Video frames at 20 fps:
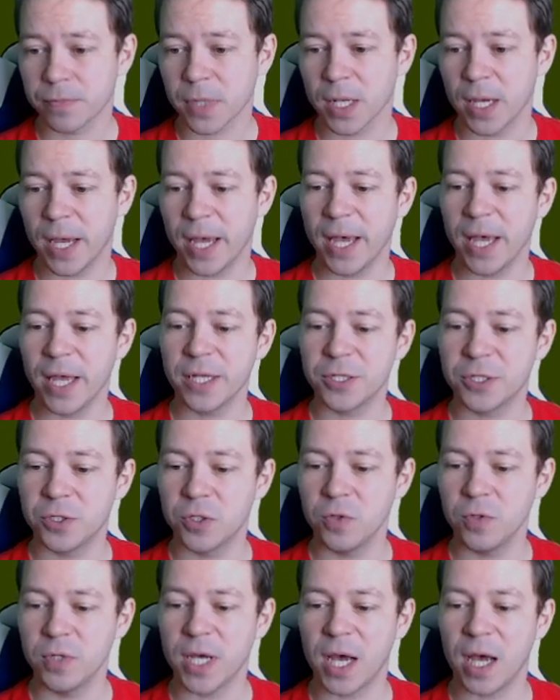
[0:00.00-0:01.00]
And
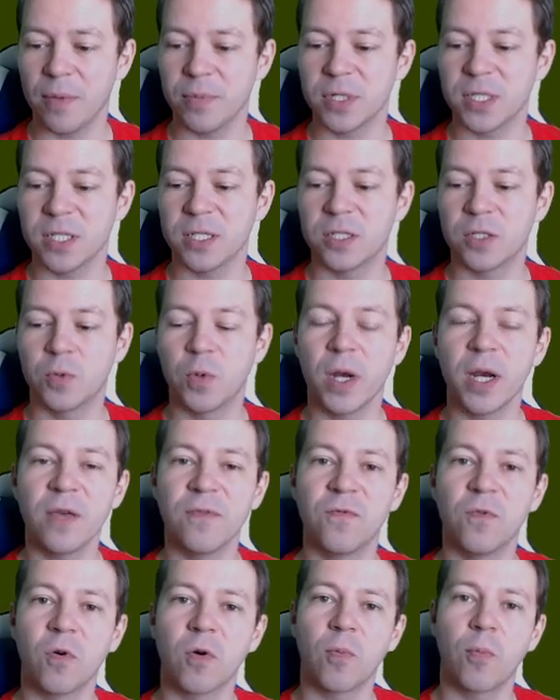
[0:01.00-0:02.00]
2 diamonds is
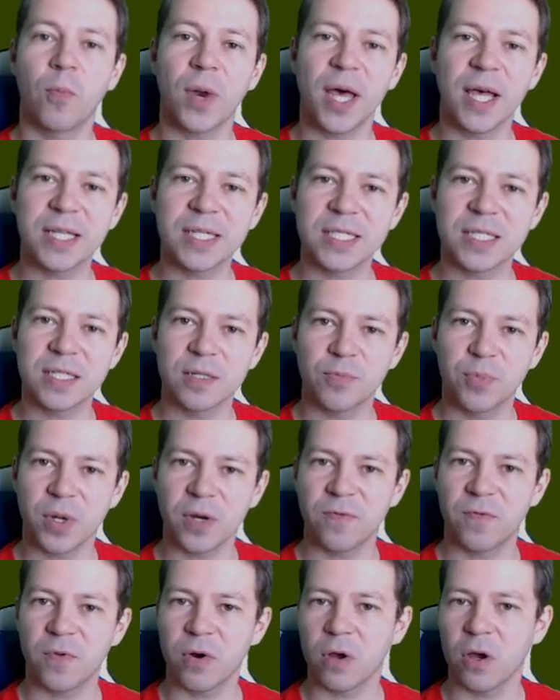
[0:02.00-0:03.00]
24 plus,
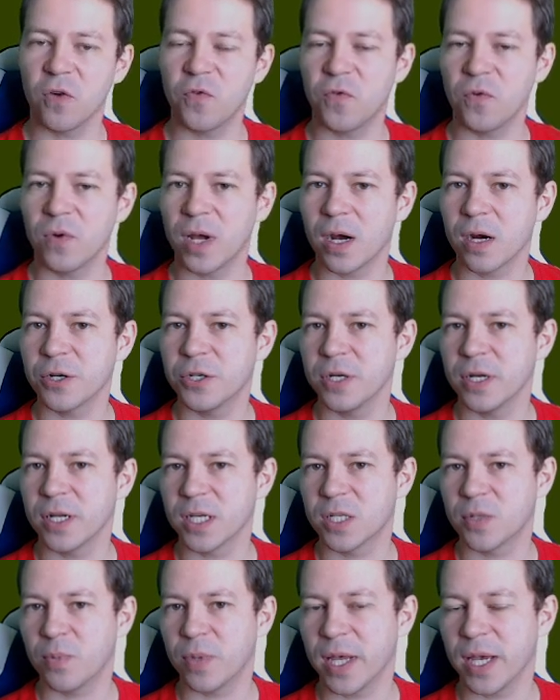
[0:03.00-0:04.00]
but very often Arjun
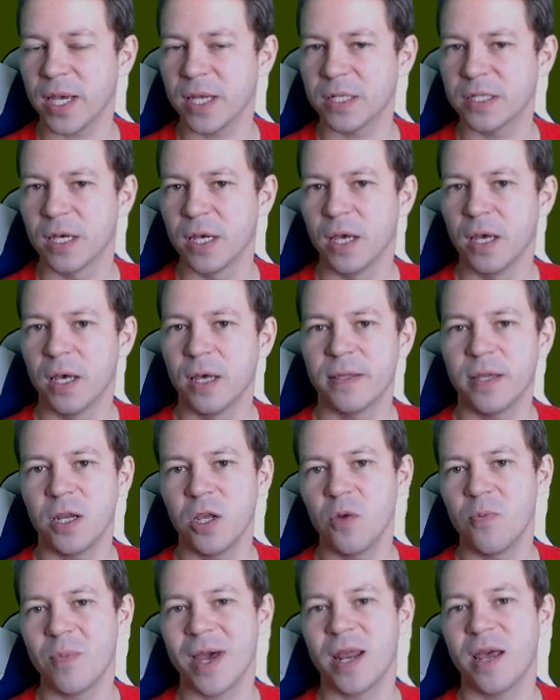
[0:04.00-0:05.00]
explains that
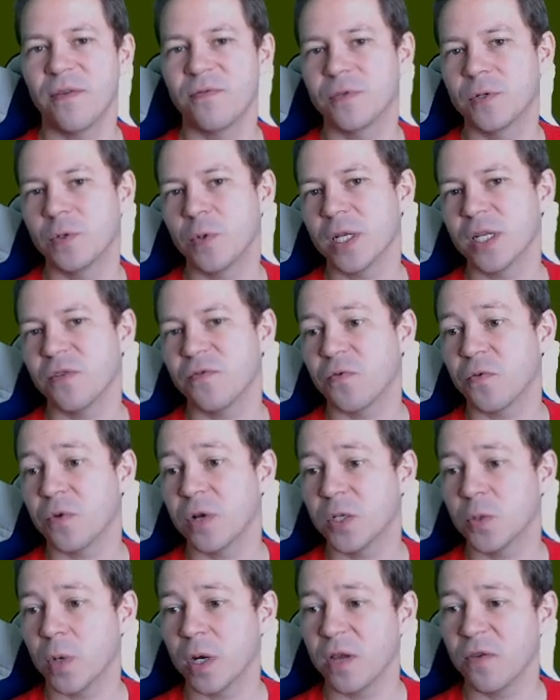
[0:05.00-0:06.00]
you might have 23,
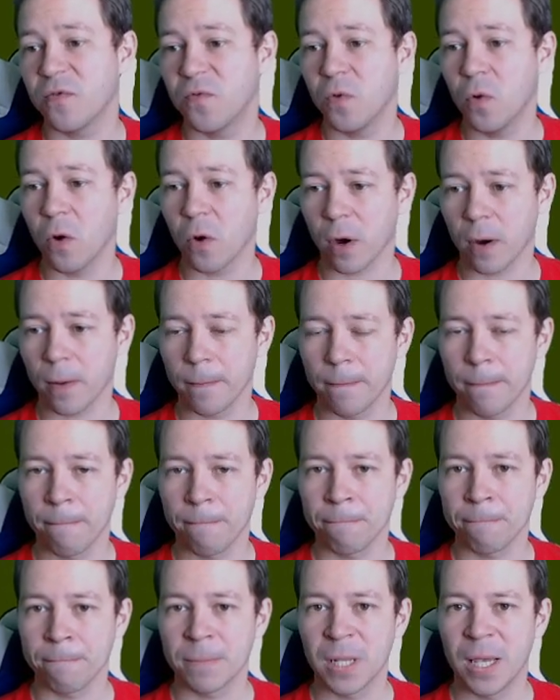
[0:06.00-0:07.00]
24.
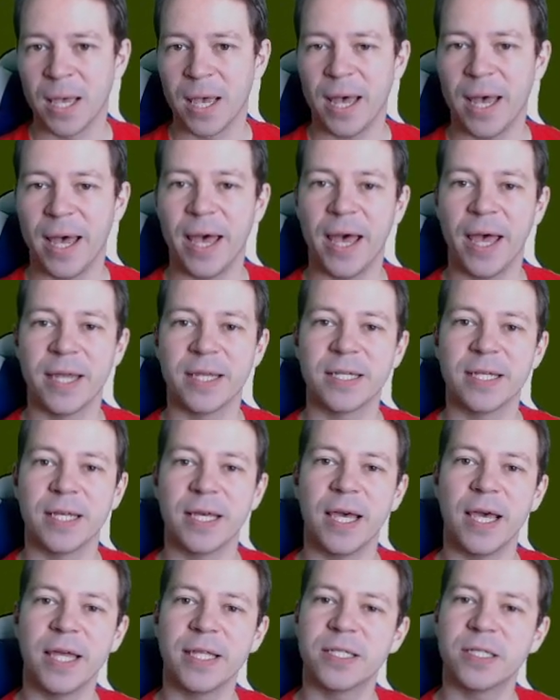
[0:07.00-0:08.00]
And
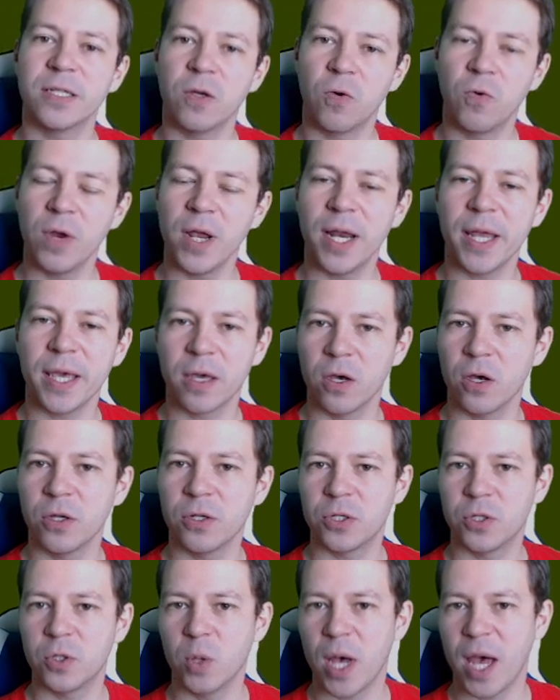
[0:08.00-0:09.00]
it's really
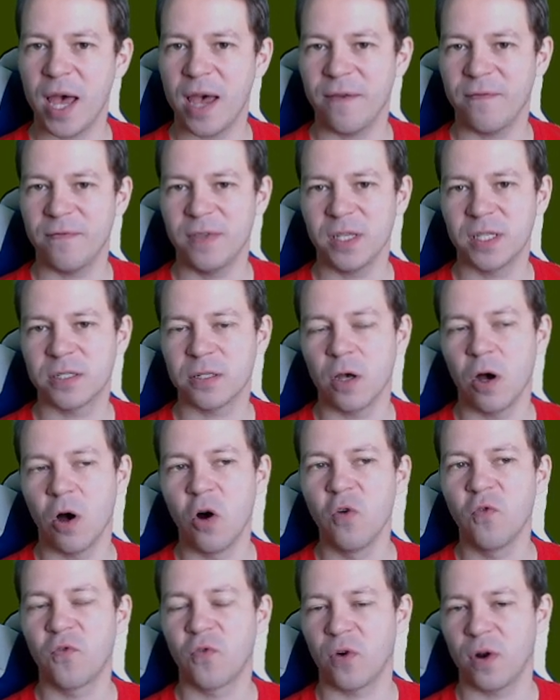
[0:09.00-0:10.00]
good to have this
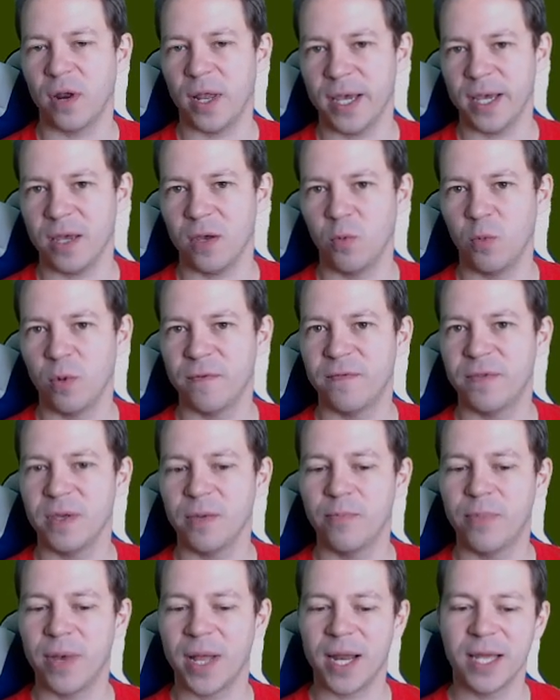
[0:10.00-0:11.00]
overlay with the
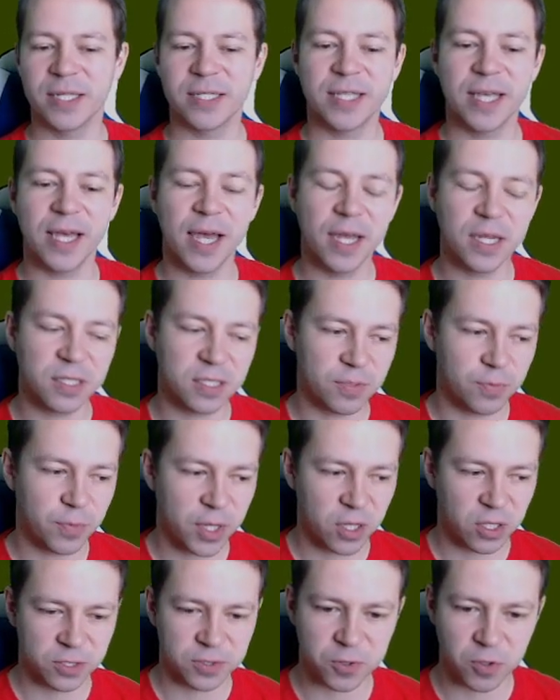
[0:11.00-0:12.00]
balanced hands,
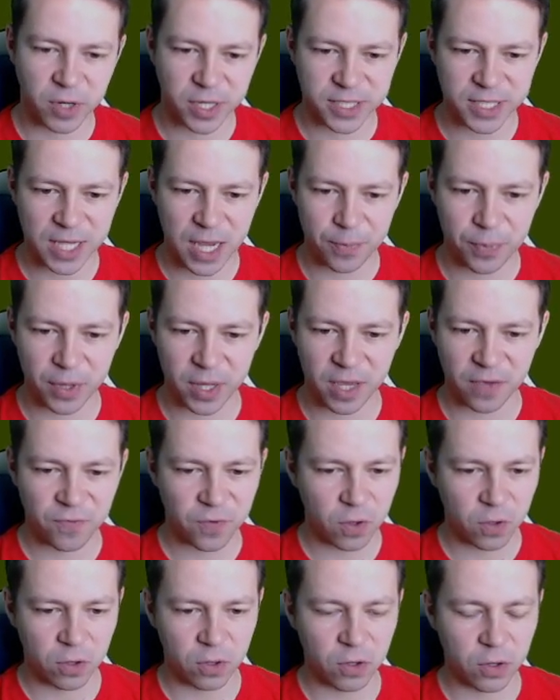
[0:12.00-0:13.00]
because for example, if
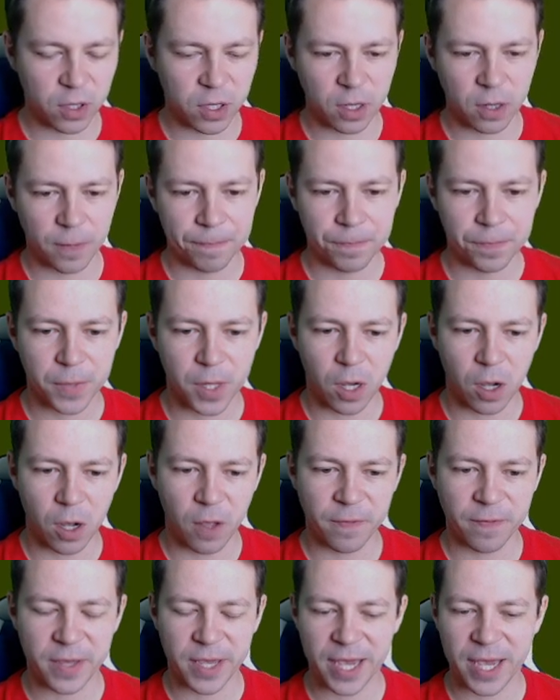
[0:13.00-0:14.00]
you look
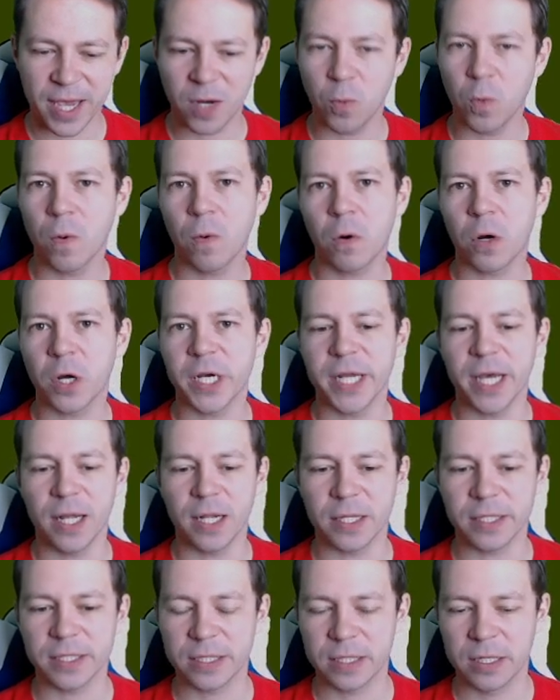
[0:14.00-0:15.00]
on the hand we were
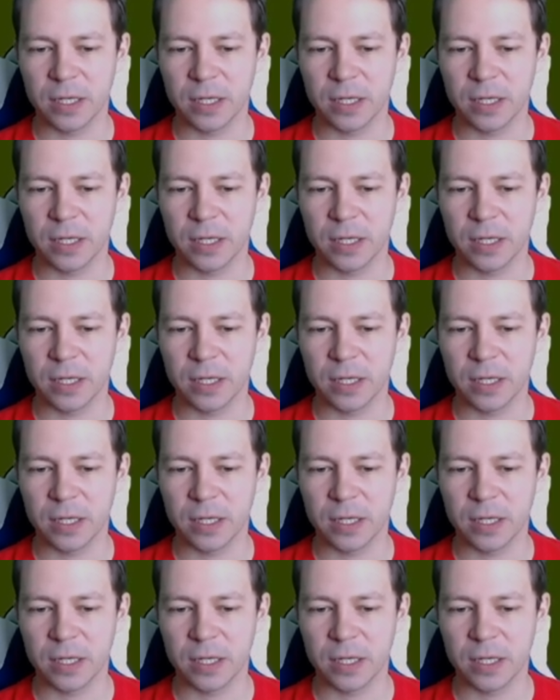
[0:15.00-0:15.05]
dealt,